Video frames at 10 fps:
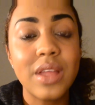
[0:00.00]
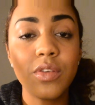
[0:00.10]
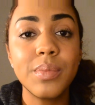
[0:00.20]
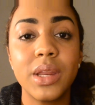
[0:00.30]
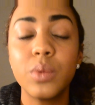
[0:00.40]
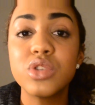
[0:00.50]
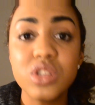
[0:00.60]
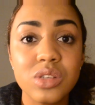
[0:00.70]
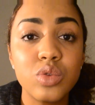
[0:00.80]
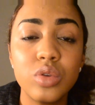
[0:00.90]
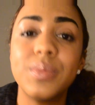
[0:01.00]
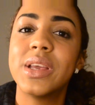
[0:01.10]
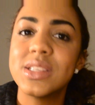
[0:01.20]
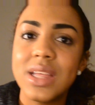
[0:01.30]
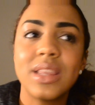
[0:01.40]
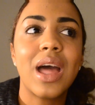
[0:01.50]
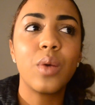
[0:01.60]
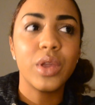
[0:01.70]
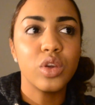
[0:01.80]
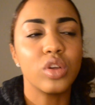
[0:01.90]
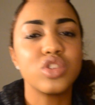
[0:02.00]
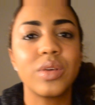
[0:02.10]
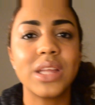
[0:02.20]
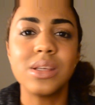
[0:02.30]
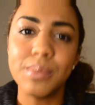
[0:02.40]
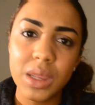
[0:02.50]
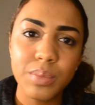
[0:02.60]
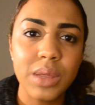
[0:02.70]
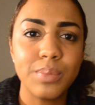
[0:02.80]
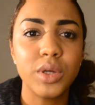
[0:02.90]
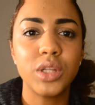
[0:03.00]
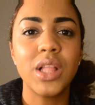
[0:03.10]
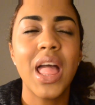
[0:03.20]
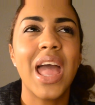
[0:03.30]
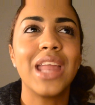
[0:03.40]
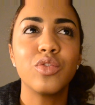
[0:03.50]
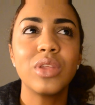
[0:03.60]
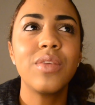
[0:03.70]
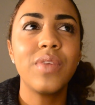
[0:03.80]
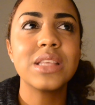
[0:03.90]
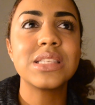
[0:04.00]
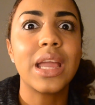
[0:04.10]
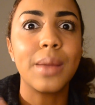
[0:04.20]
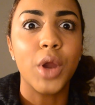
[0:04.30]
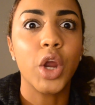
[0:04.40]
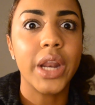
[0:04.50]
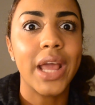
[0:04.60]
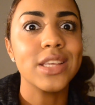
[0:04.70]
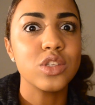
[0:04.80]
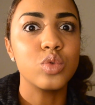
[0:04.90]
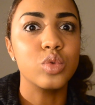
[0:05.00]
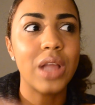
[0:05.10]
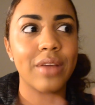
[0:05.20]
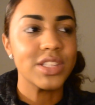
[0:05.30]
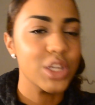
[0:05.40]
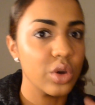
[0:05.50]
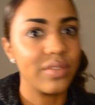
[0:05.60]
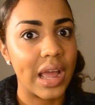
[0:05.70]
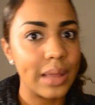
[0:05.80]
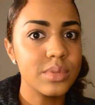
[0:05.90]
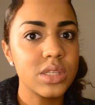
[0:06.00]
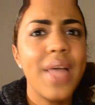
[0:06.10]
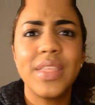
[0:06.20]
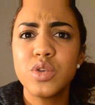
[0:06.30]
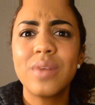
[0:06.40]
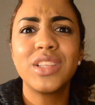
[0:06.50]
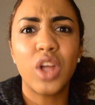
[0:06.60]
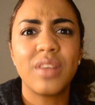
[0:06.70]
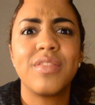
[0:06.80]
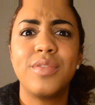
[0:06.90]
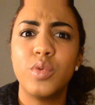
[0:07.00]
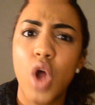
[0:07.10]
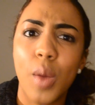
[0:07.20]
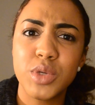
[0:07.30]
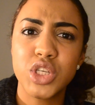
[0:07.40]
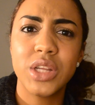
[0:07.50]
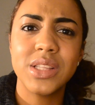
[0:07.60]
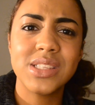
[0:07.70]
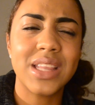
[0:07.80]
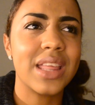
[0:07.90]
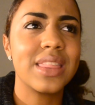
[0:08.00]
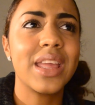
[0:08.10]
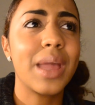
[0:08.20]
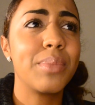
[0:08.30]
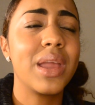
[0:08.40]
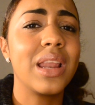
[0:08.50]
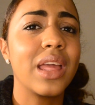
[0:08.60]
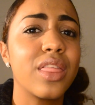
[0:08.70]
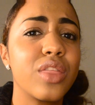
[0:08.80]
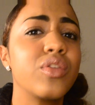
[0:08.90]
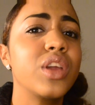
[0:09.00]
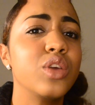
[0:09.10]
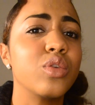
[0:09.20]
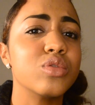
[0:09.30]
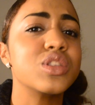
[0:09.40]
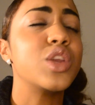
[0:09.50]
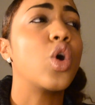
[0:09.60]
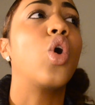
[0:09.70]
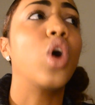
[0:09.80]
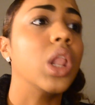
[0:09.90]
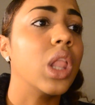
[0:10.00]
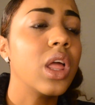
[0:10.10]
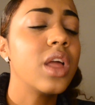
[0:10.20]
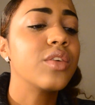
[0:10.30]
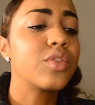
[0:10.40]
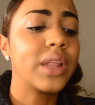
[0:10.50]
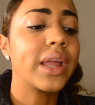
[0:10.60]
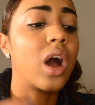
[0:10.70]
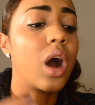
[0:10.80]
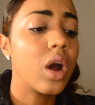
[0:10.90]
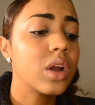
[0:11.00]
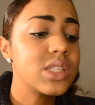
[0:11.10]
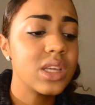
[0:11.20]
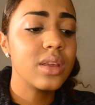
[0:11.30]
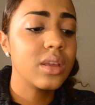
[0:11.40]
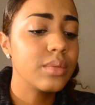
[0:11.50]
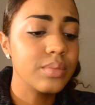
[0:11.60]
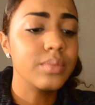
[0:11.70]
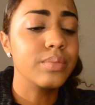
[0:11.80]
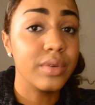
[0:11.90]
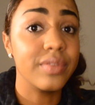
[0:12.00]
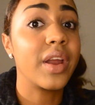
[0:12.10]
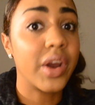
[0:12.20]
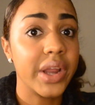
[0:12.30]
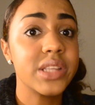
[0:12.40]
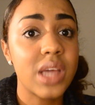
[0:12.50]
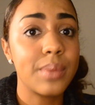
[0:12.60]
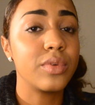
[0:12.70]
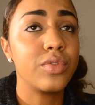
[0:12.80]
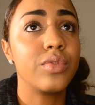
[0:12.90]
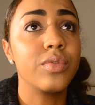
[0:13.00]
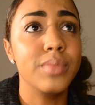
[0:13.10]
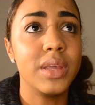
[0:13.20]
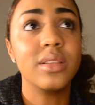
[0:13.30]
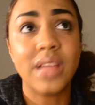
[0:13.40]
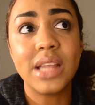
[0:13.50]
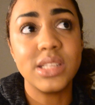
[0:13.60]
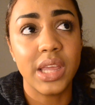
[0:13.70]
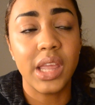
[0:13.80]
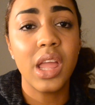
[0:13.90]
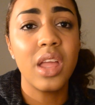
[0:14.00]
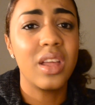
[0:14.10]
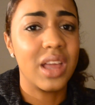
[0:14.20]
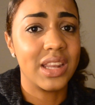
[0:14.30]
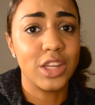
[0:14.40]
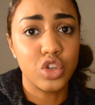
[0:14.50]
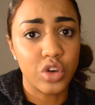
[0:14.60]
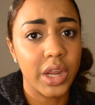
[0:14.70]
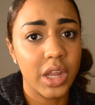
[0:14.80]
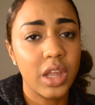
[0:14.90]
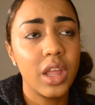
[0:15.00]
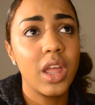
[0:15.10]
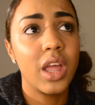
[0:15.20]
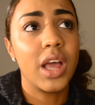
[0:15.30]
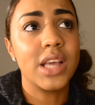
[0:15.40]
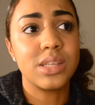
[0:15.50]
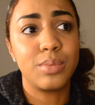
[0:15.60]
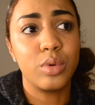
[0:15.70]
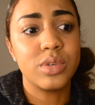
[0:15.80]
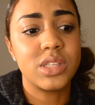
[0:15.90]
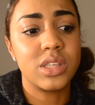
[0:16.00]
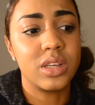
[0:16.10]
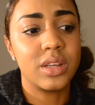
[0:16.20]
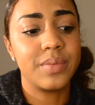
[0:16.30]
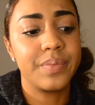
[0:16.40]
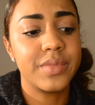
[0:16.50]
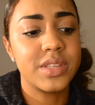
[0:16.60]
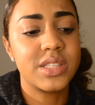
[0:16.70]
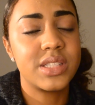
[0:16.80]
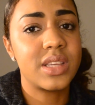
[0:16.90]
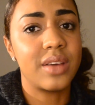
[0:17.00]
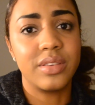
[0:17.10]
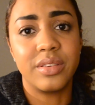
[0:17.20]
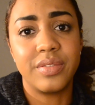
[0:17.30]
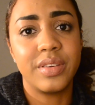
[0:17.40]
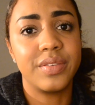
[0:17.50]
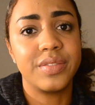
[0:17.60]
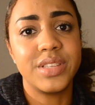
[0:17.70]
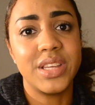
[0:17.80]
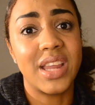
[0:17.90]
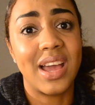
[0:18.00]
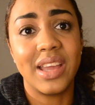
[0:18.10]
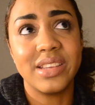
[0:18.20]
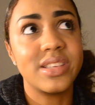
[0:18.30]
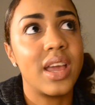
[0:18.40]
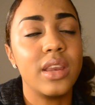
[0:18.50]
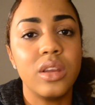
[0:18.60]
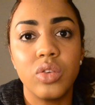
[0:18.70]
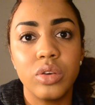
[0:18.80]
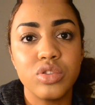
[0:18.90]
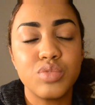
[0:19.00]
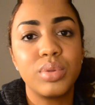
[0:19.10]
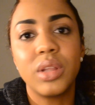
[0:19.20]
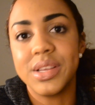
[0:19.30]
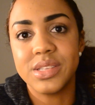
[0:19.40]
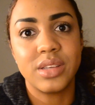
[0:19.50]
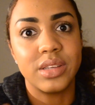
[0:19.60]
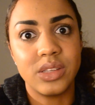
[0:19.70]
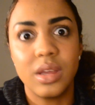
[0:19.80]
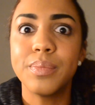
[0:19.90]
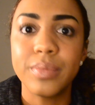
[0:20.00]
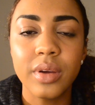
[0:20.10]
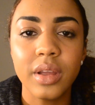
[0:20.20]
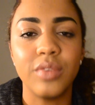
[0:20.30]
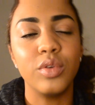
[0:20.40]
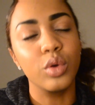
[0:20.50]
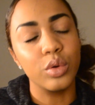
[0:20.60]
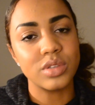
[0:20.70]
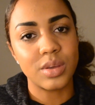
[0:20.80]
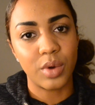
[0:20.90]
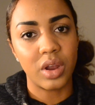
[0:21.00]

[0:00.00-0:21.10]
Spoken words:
everybody, which is cool because then that way you also get to meet people, and it really feels like American high school cafeteria vibes. And they do have a lot of food options, and I think I paid like €3 in all for like a hearty Bavarian type of meal that day and the drink, as opposed to €7.50, €9, €10 plus a tip if you go somewhere